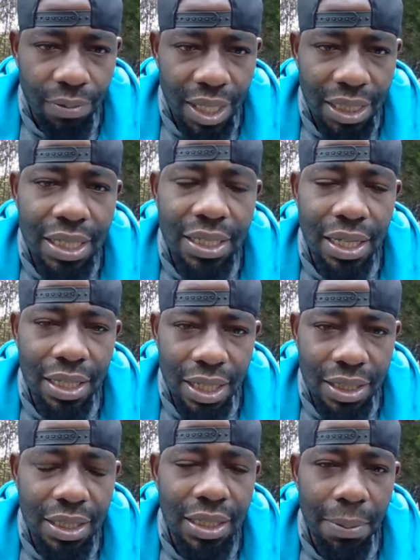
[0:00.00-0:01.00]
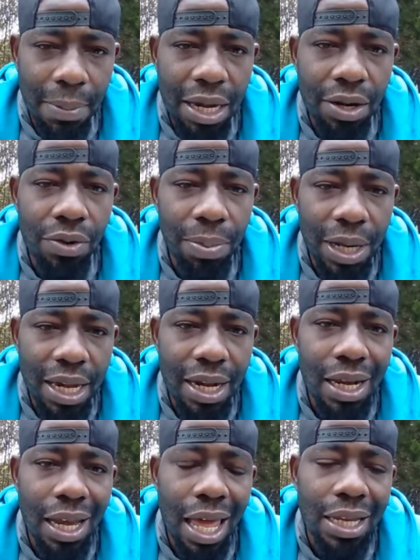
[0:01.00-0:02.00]
This is somebody who planted
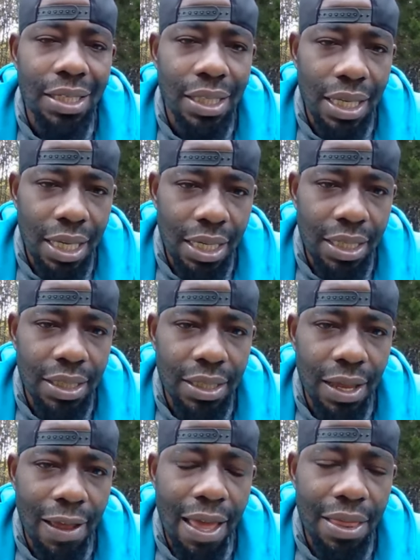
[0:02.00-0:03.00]
a lot of seeds,